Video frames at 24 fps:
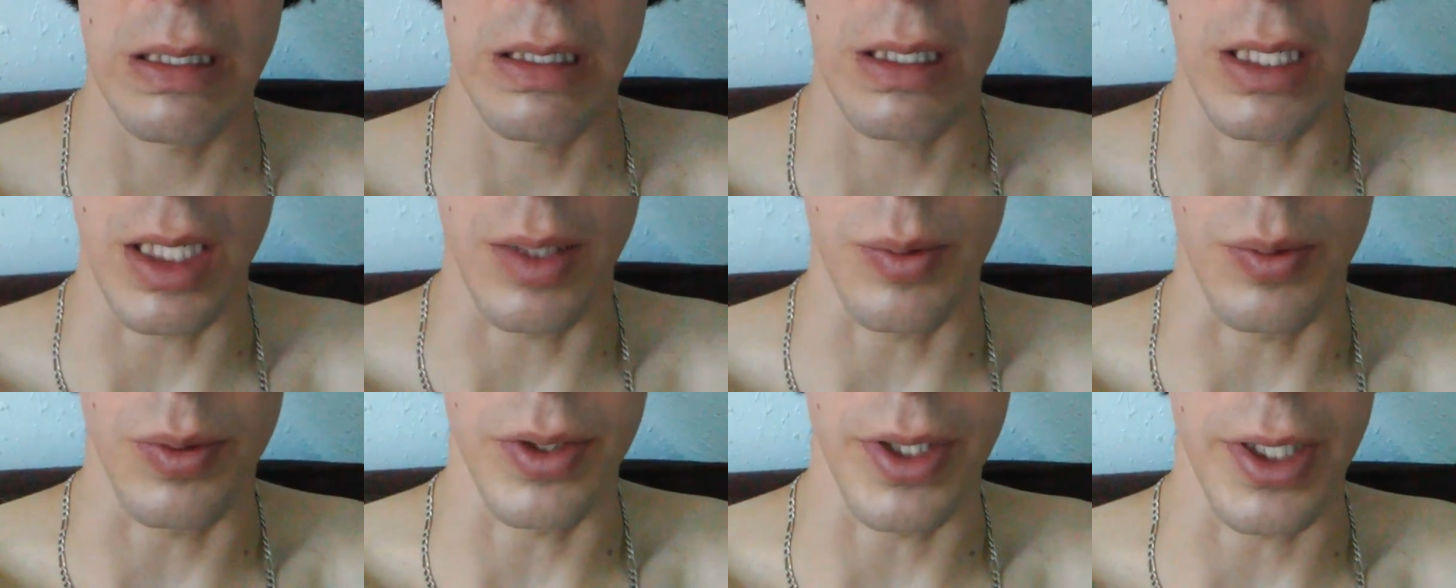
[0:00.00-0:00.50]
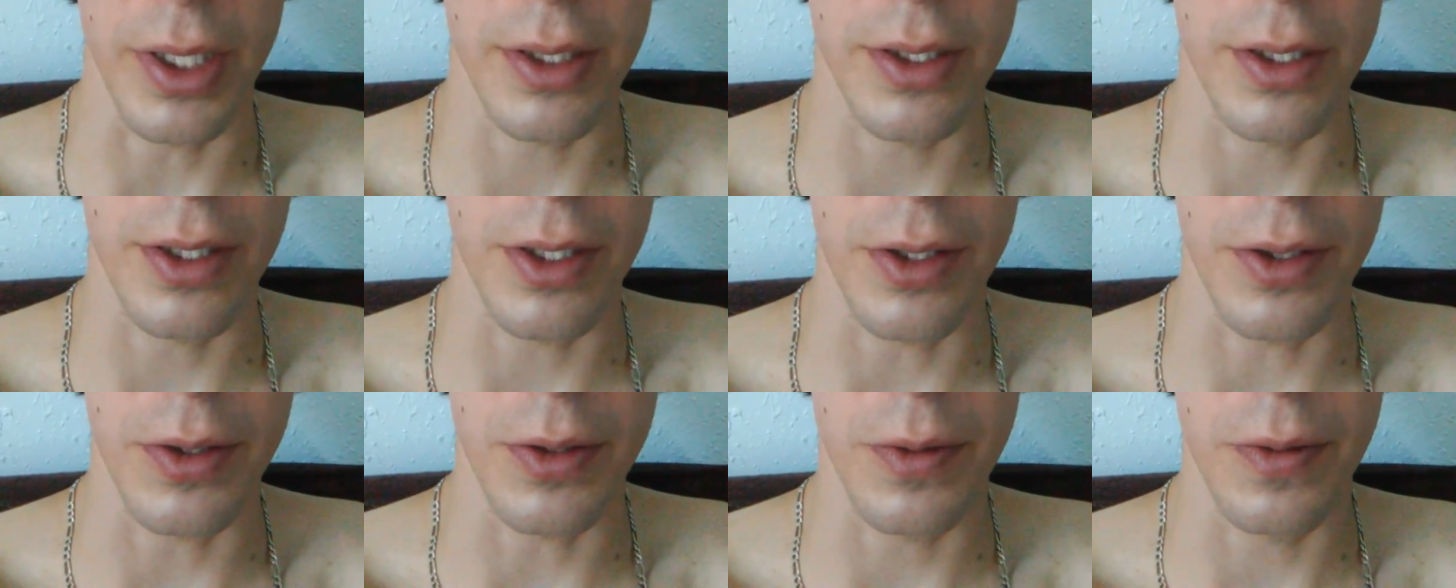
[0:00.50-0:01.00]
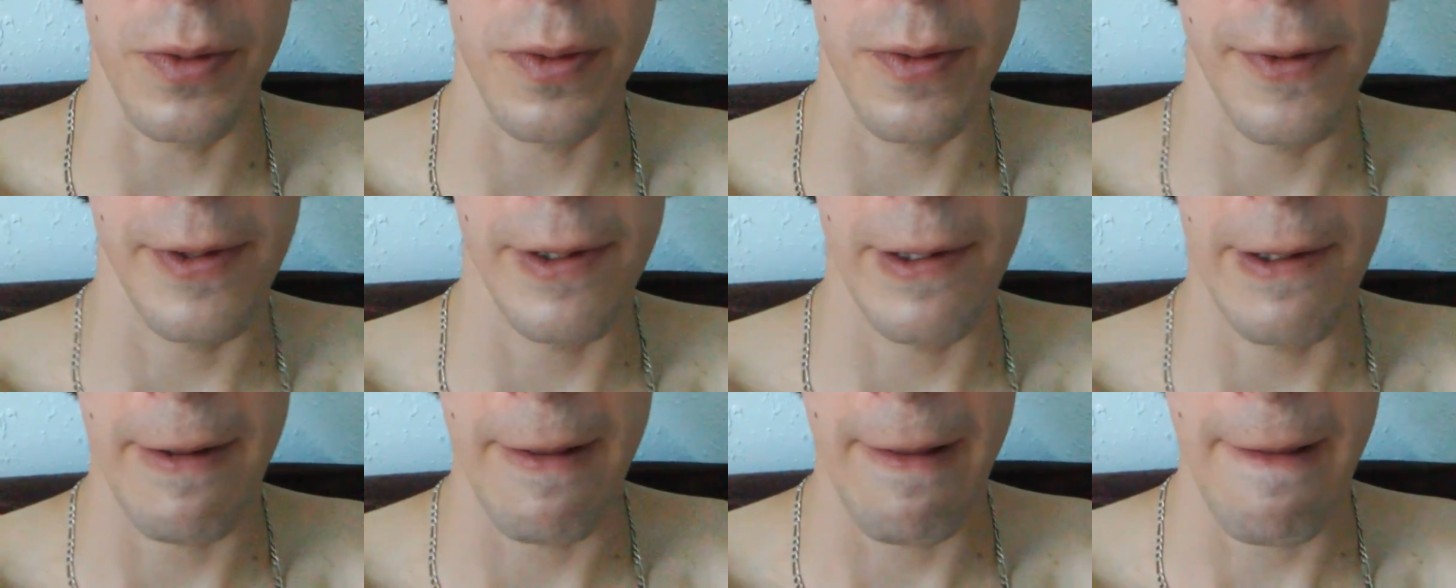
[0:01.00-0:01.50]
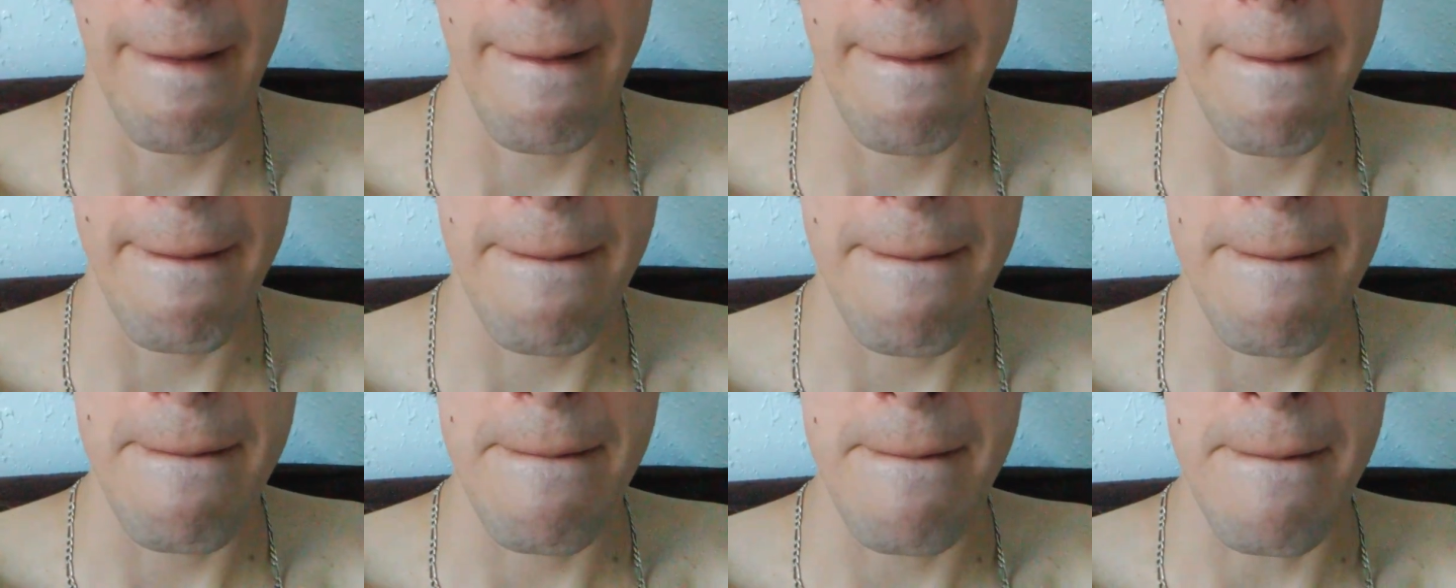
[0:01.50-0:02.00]
table next to
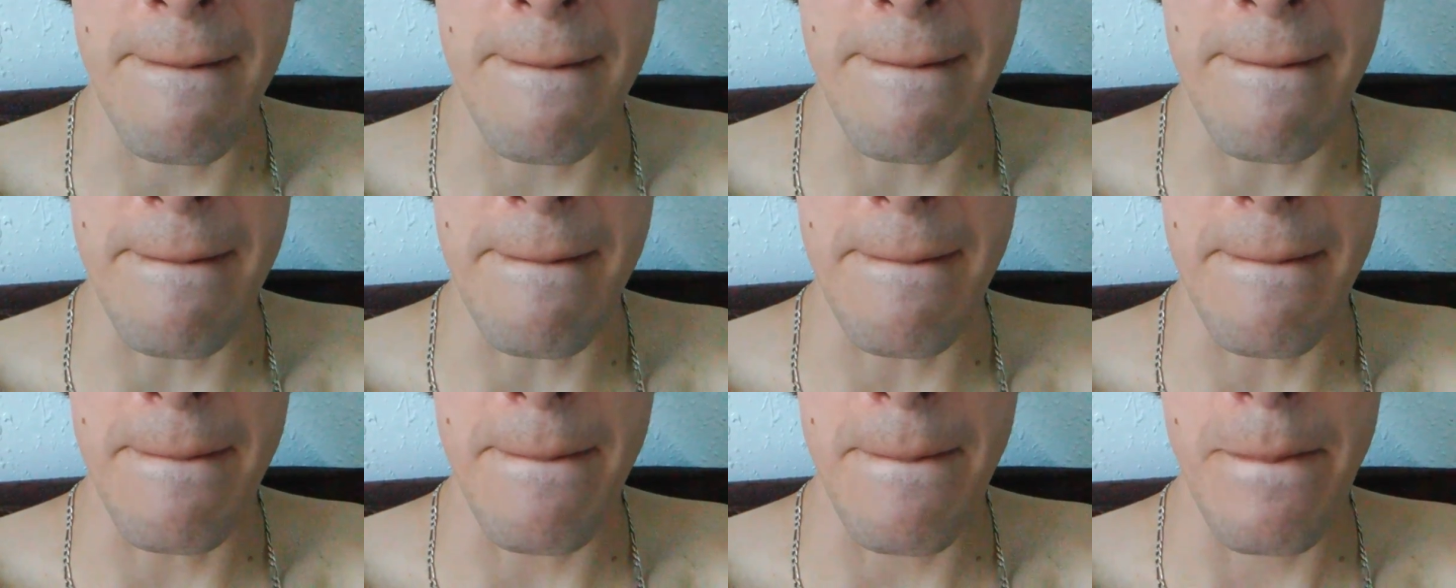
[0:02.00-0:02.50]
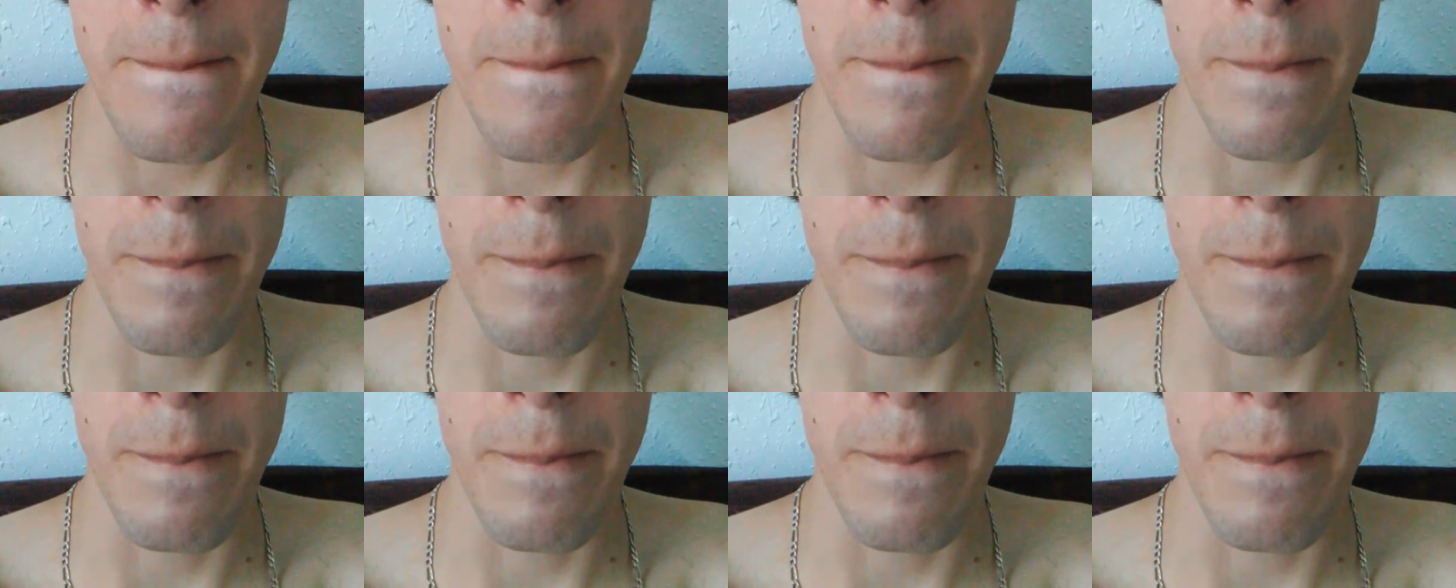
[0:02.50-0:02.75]
you.